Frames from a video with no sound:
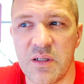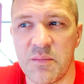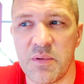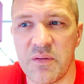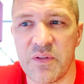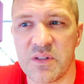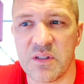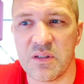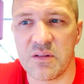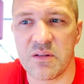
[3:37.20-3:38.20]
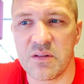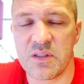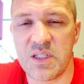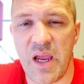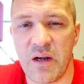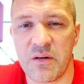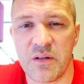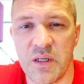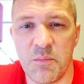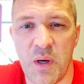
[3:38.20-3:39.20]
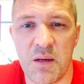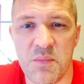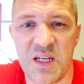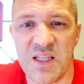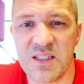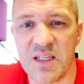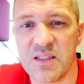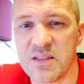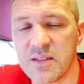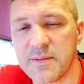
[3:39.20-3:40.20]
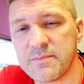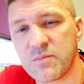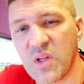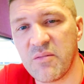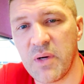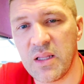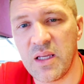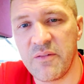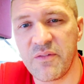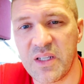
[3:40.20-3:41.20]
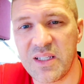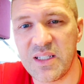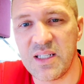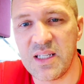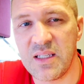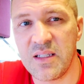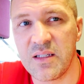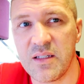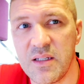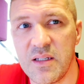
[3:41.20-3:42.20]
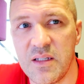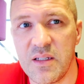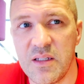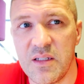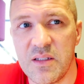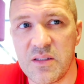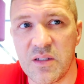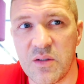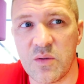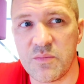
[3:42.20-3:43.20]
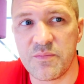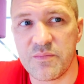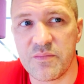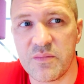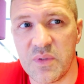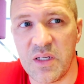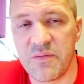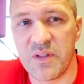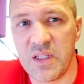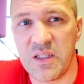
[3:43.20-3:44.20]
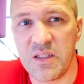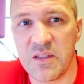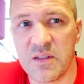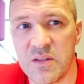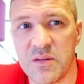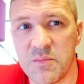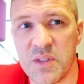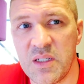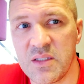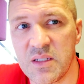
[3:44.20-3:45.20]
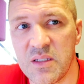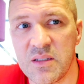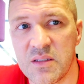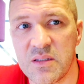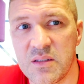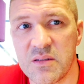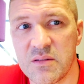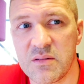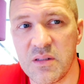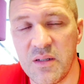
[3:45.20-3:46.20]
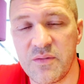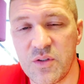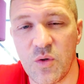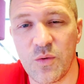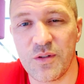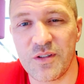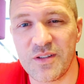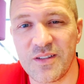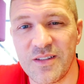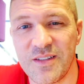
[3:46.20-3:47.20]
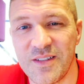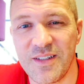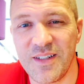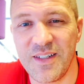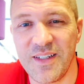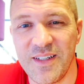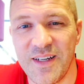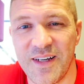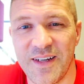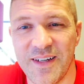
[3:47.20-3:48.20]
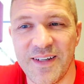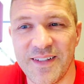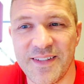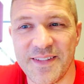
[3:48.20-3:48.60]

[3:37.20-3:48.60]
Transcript: I believe it's a tear in my meniscus of my left knee. So left knee, meniscus, left shoulder, uh,